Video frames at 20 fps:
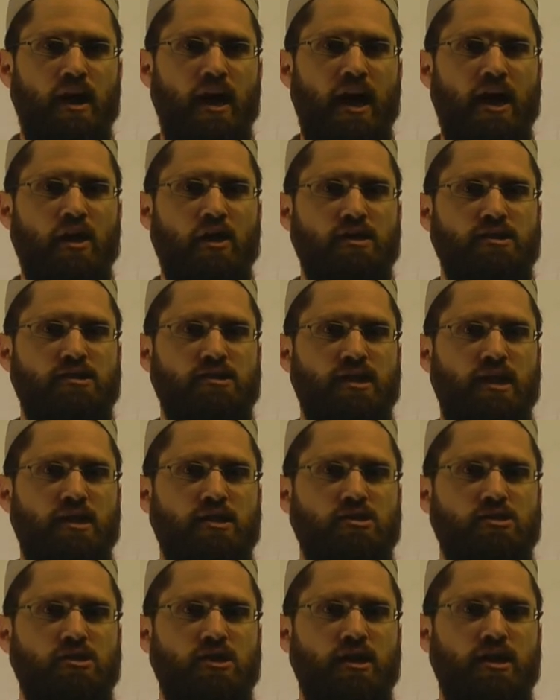and I say
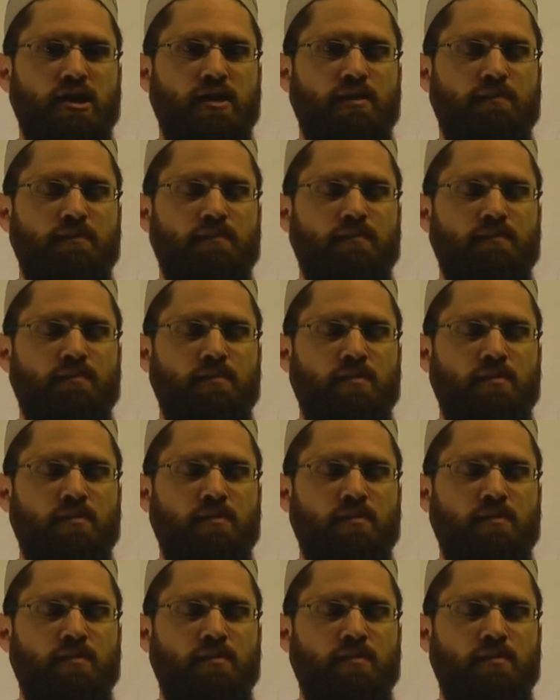to him,